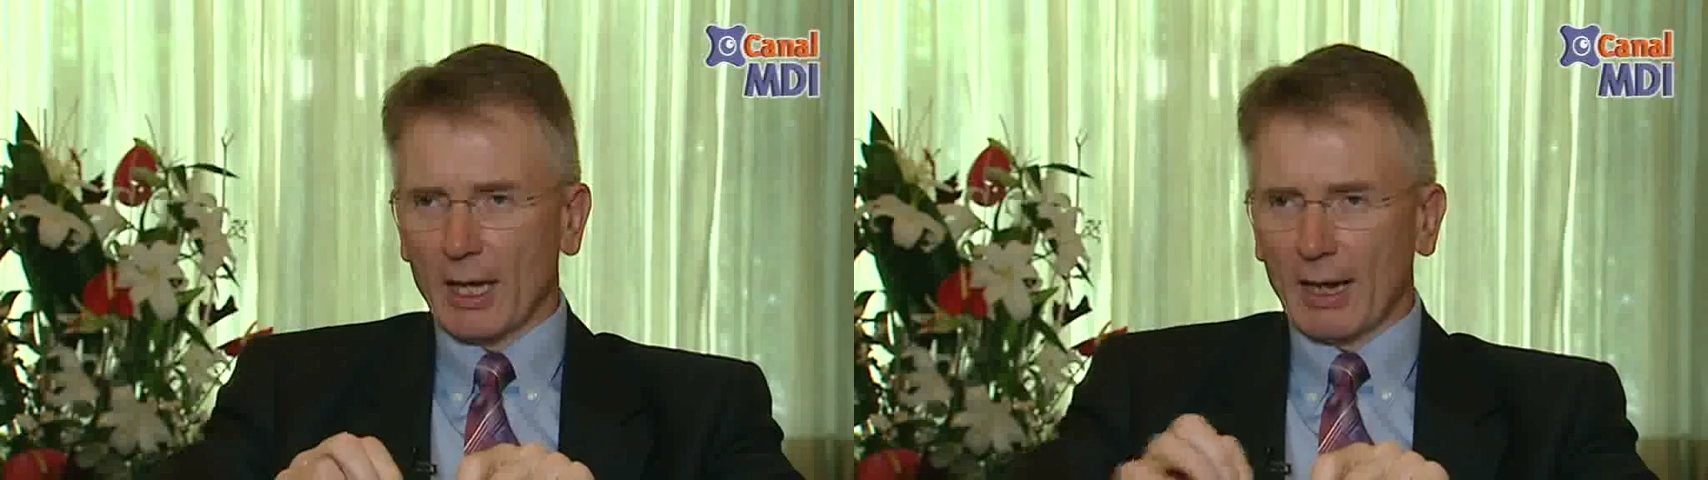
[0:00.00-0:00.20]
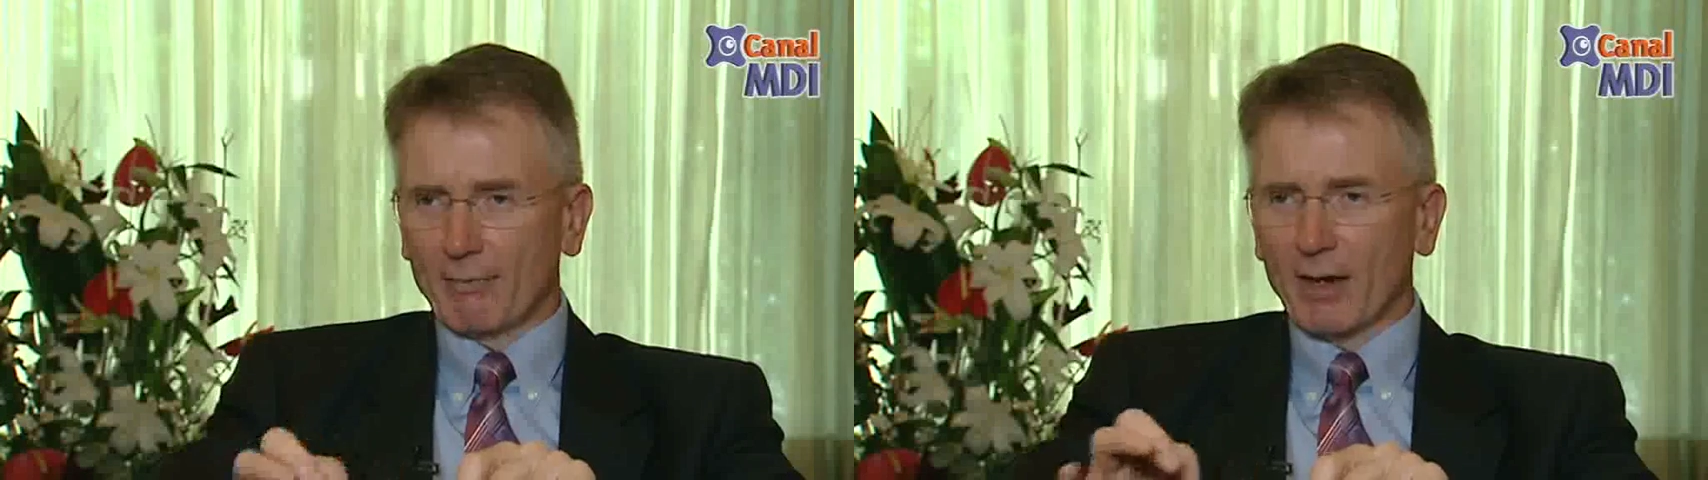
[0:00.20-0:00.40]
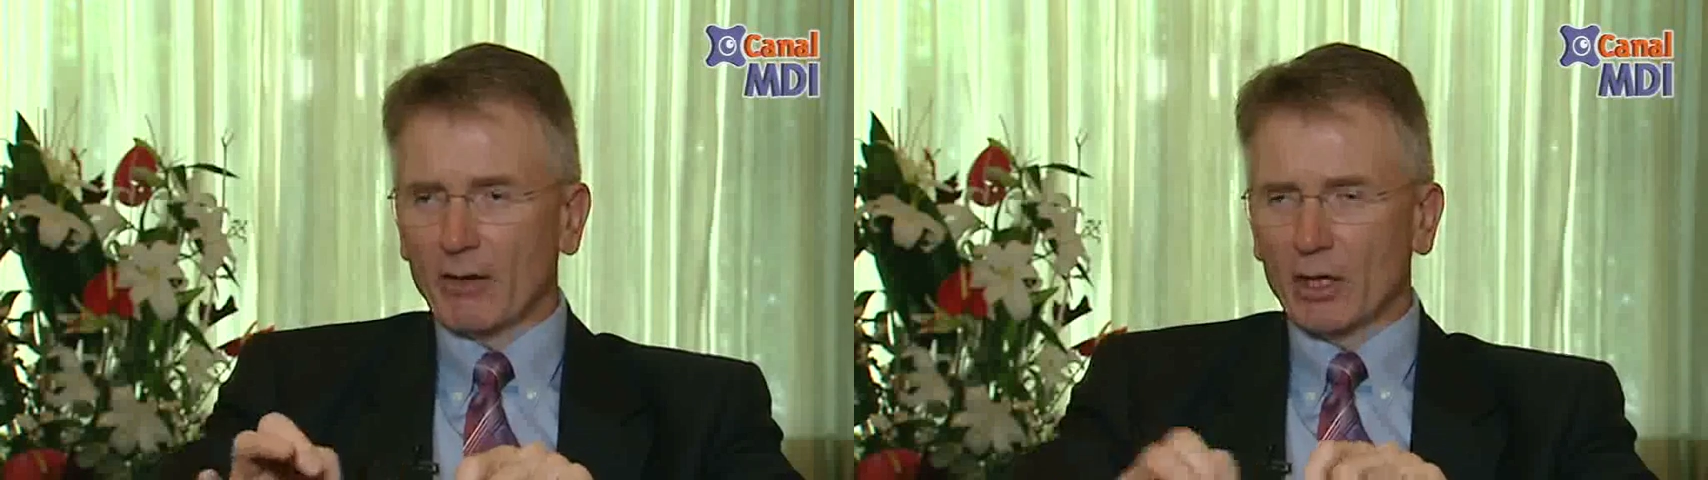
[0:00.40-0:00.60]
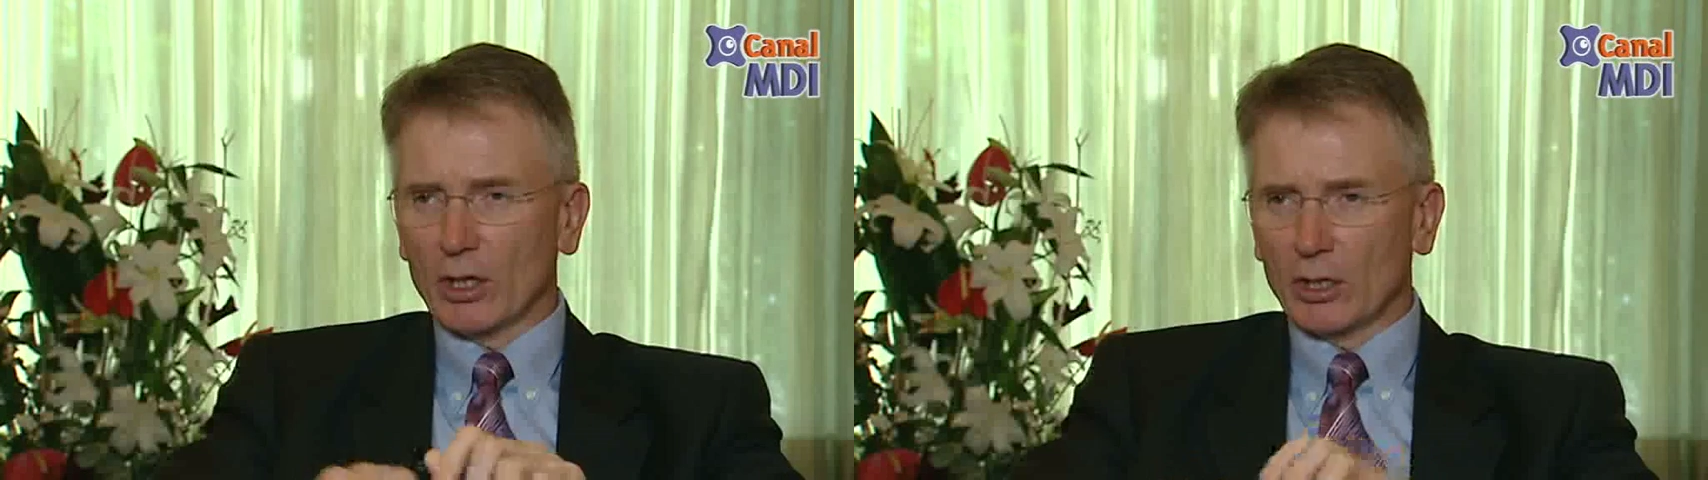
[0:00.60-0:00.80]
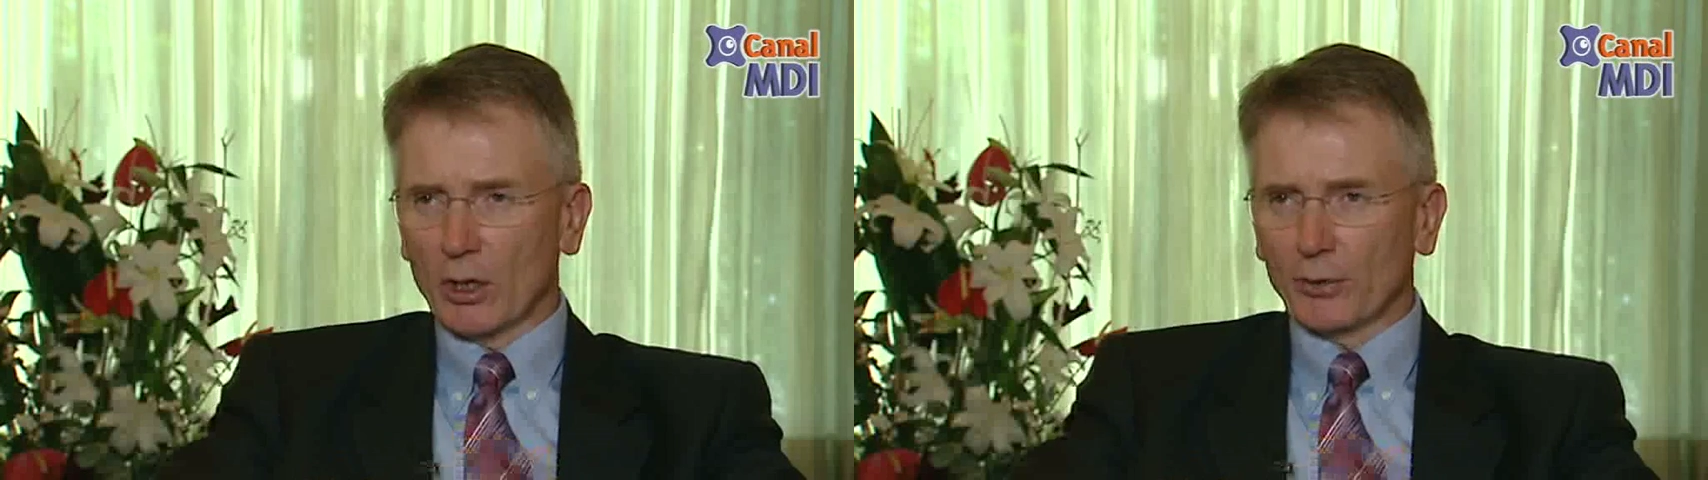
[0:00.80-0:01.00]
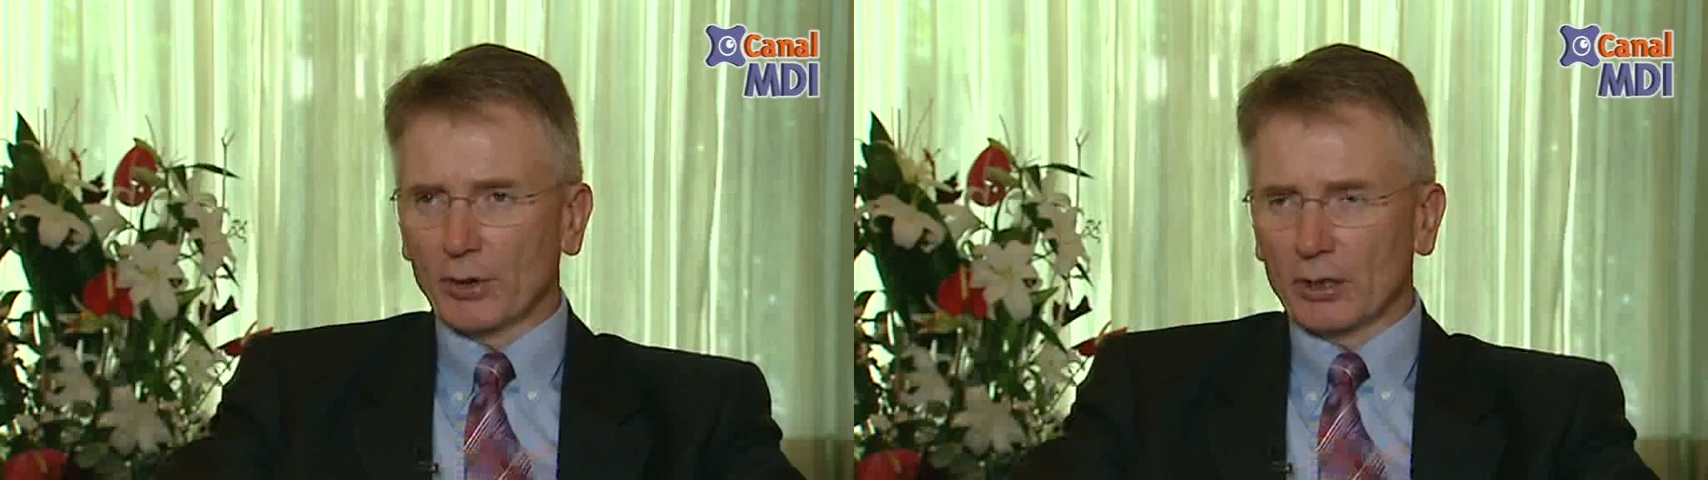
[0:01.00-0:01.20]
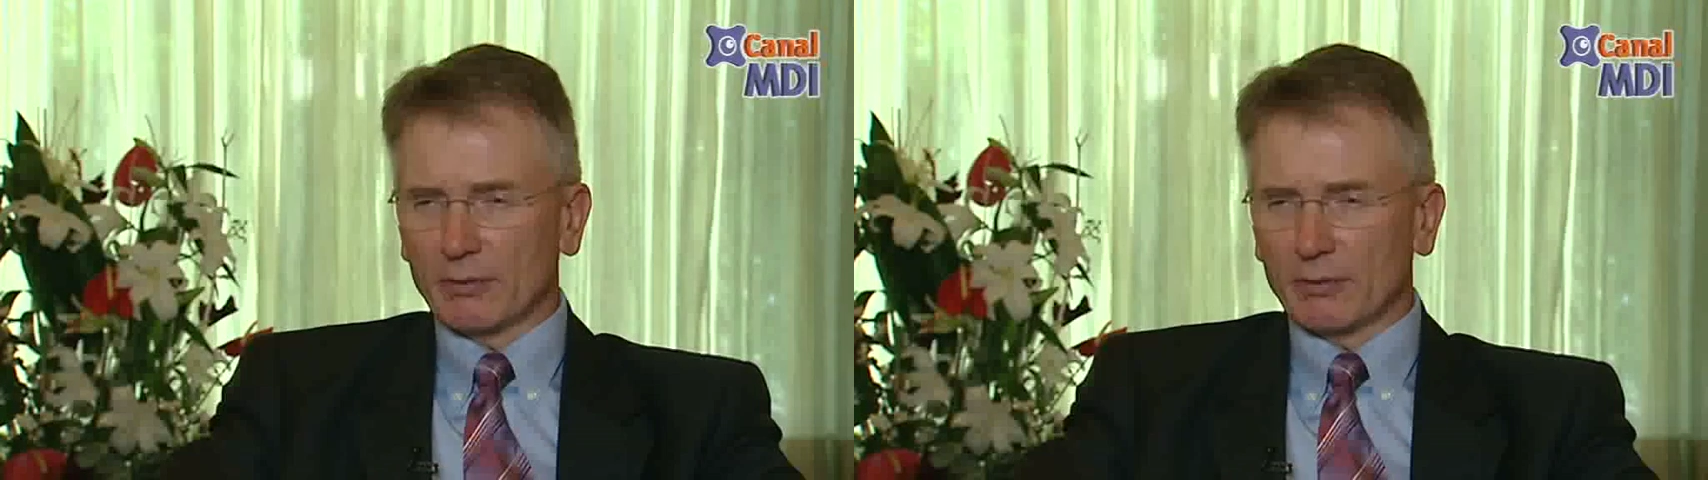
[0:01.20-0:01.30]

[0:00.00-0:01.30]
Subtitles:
and very early on in the